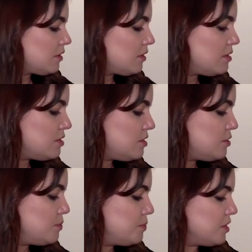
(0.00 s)

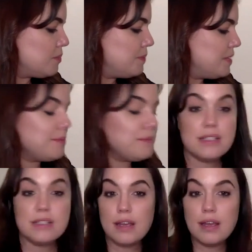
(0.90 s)
super
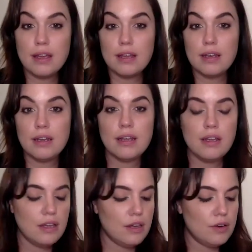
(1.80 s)
pigmented.
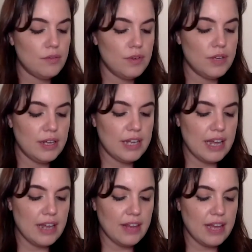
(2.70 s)
Really
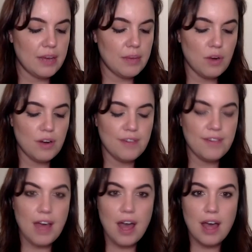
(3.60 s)
get like more of
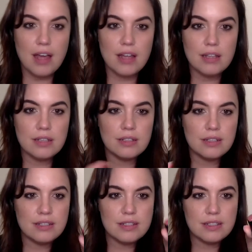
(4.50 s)
a,
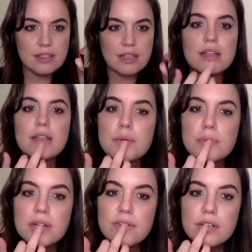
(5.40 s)
like a little
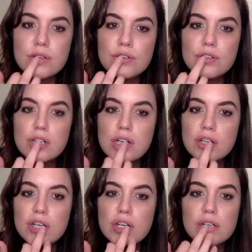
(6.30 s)
bit of a neutral
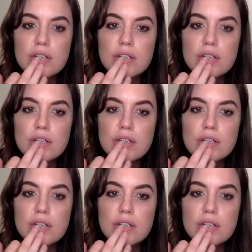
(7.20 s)
color.